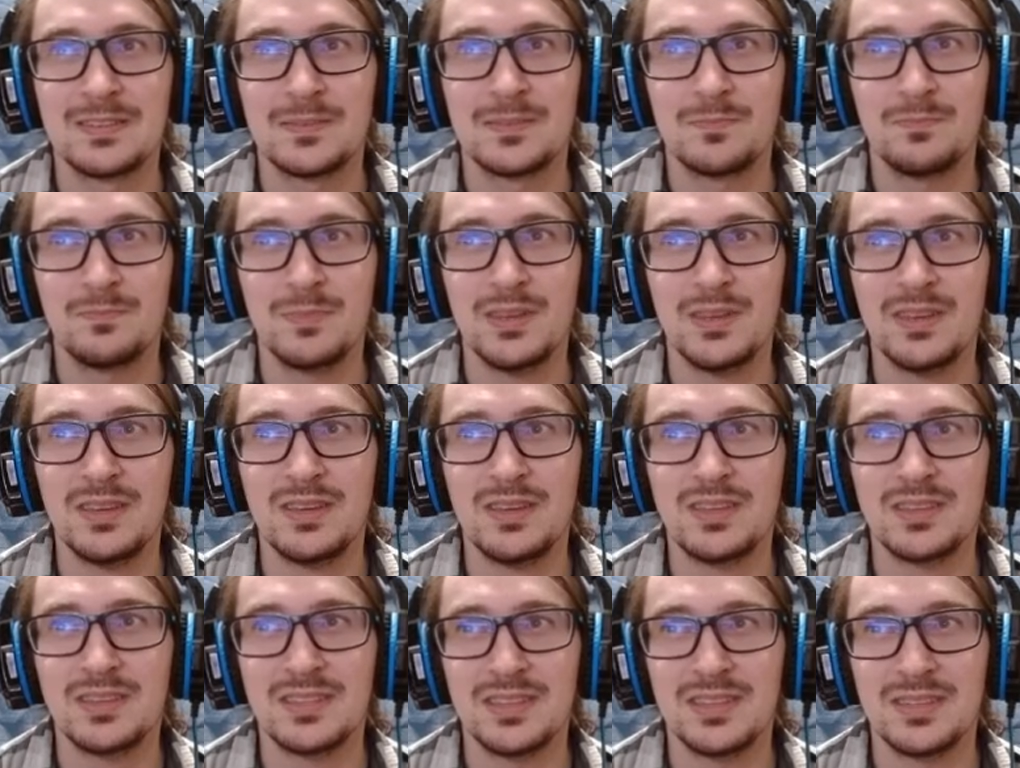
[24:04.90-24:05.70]

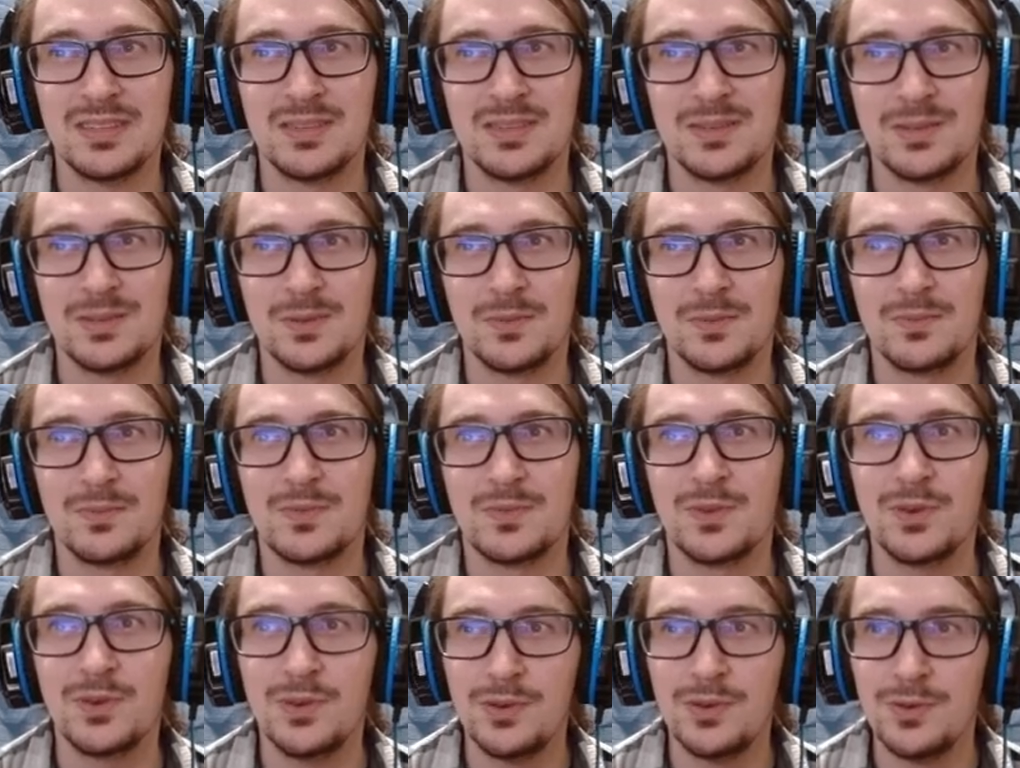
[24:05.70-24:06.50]
Big deal.
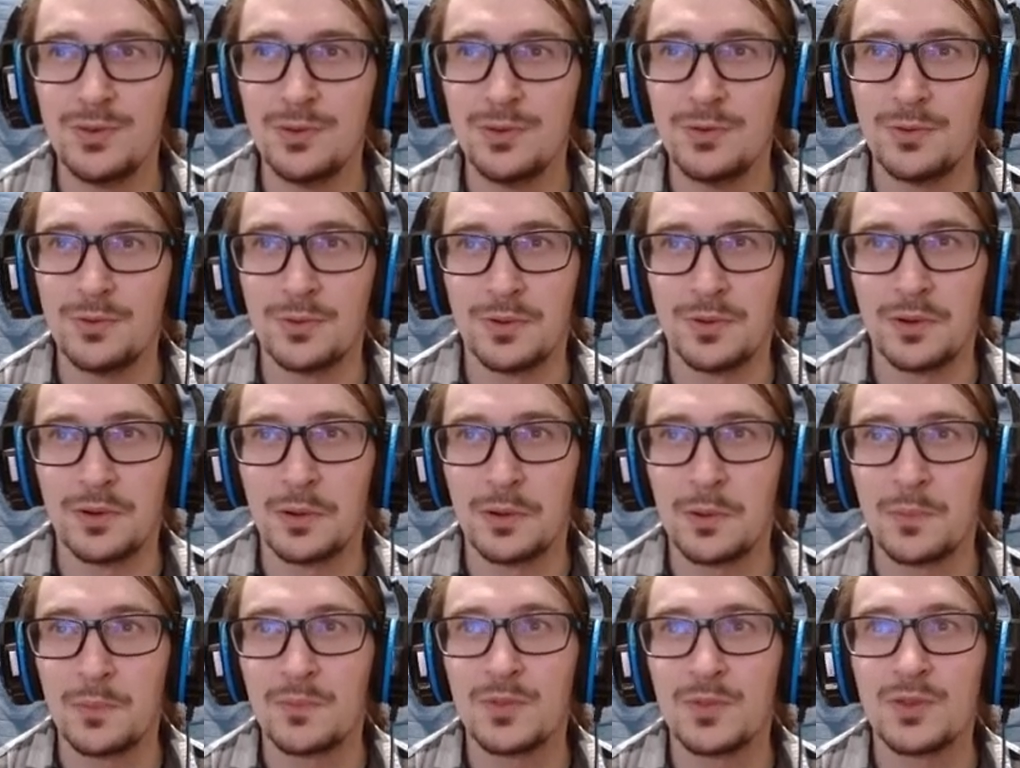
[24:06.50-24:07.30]
Who?
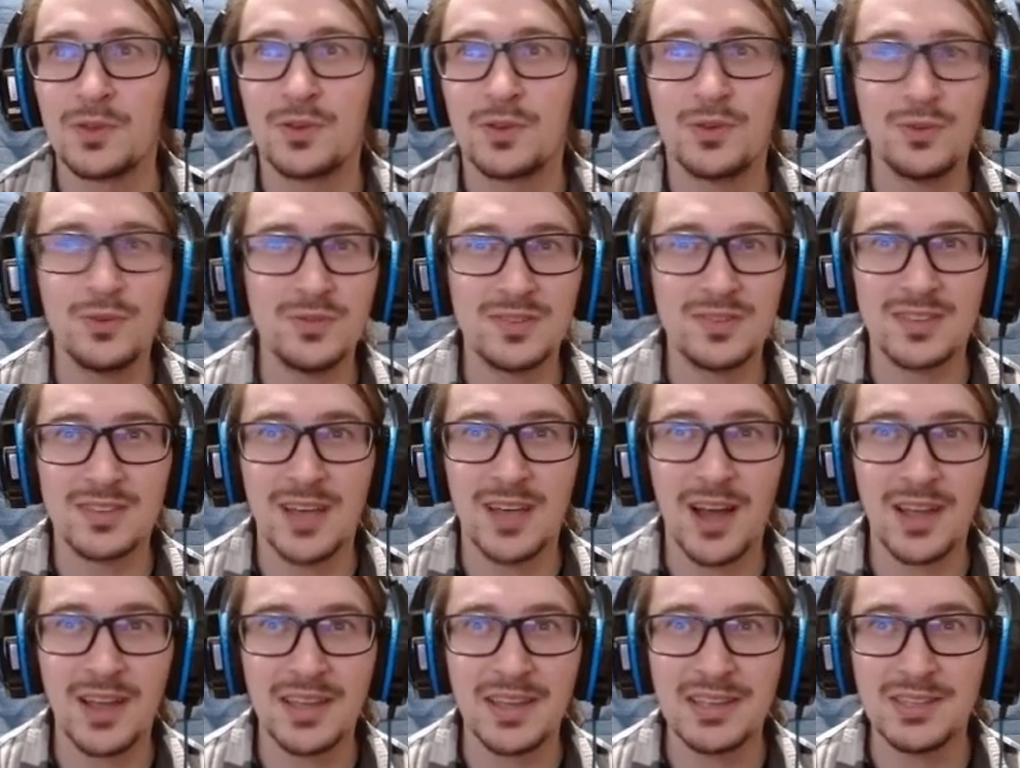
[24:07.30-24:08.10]
Who's
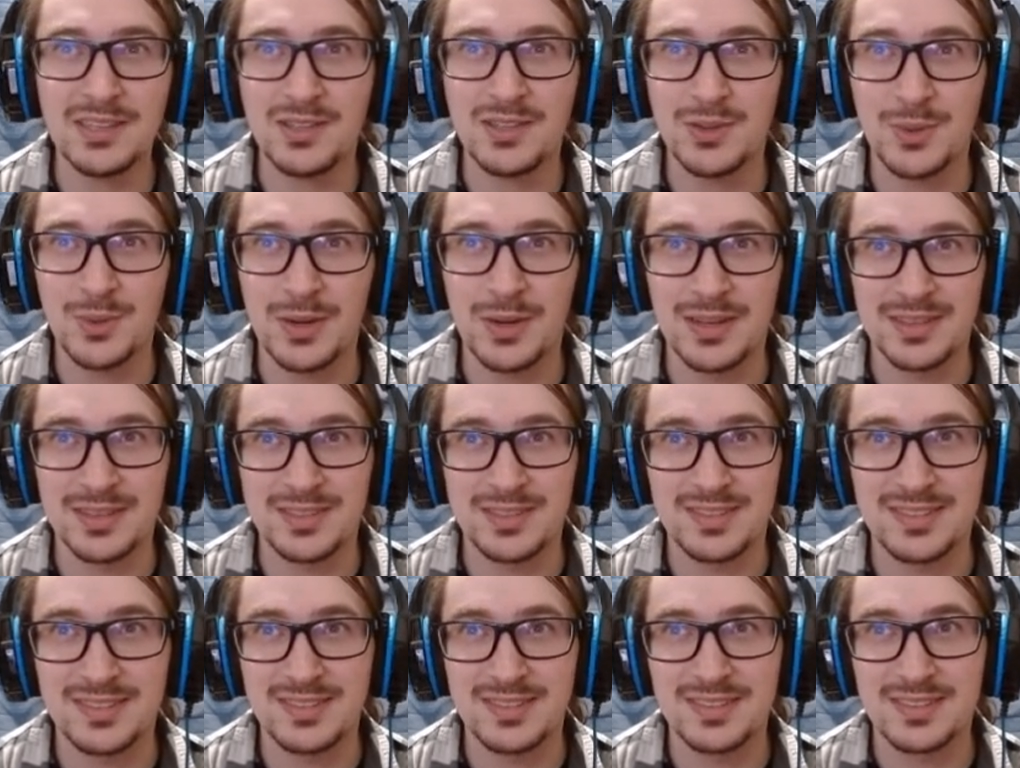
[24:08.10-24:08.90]
talking to
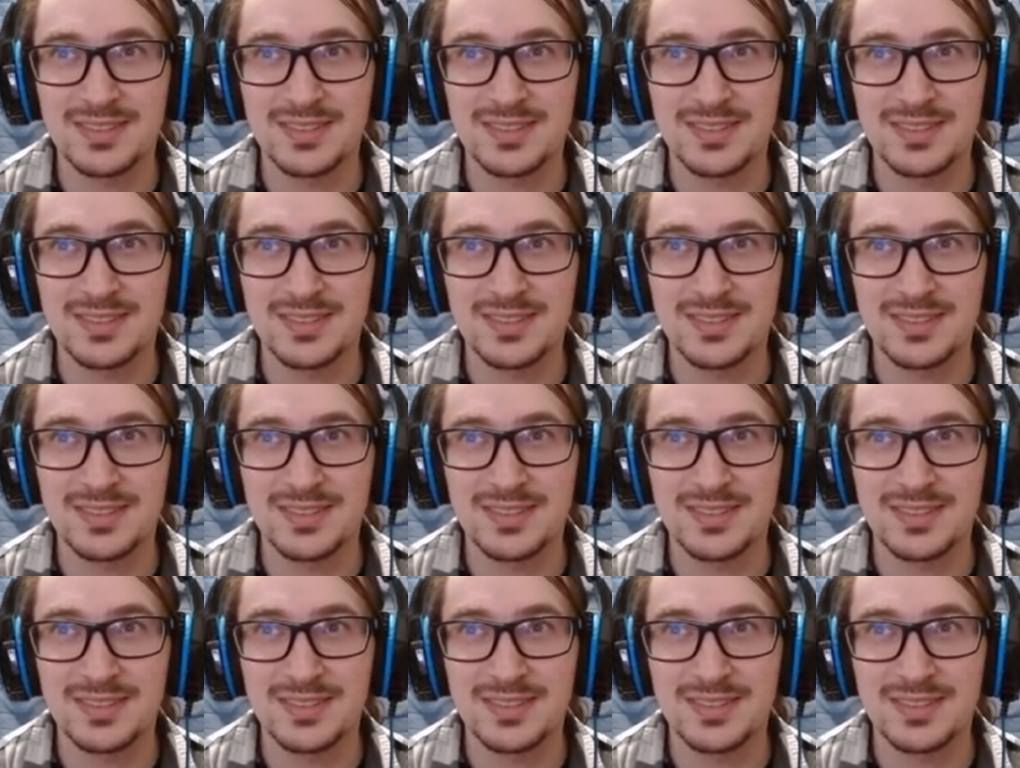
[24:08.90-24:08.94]
us?